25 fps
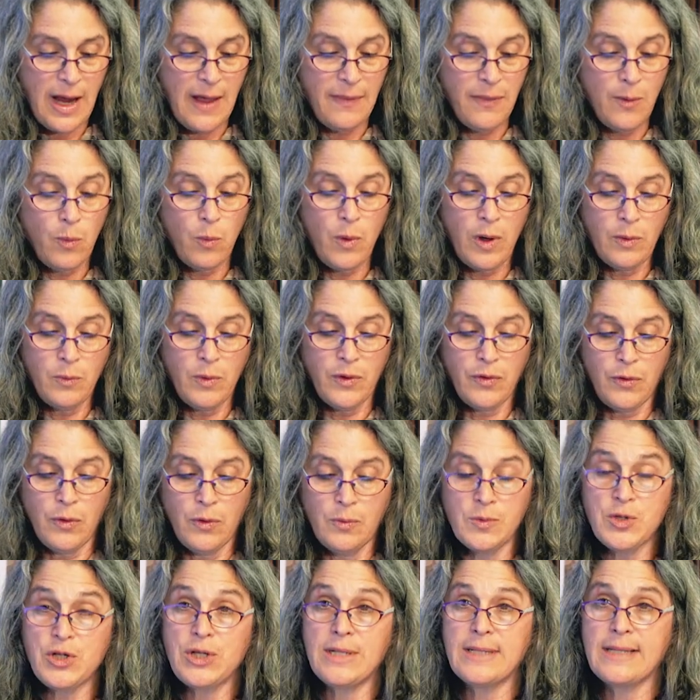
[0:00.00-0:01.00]
and the one with
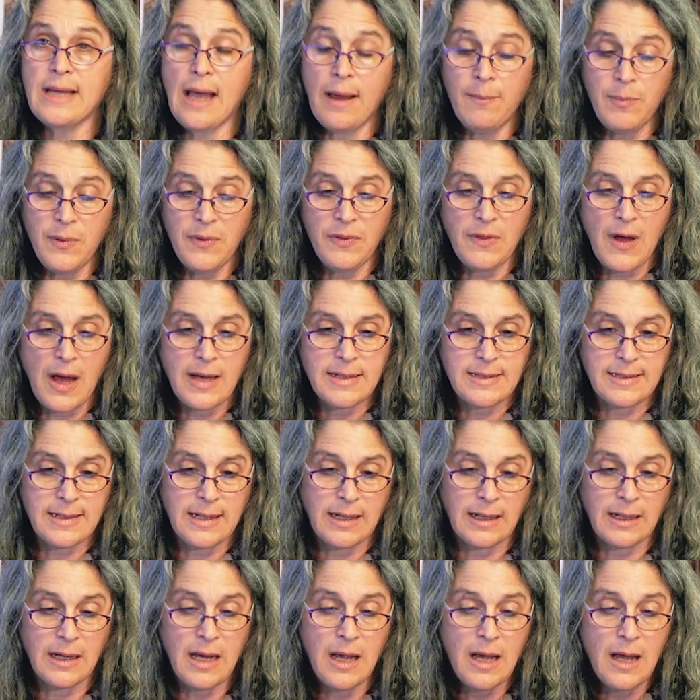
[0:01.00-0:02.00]
whom she's
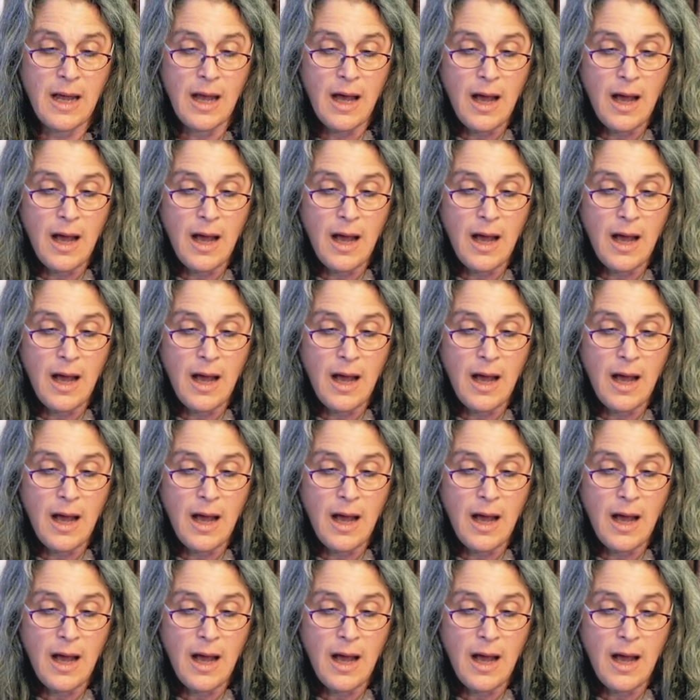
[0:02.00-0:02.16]
empathizing,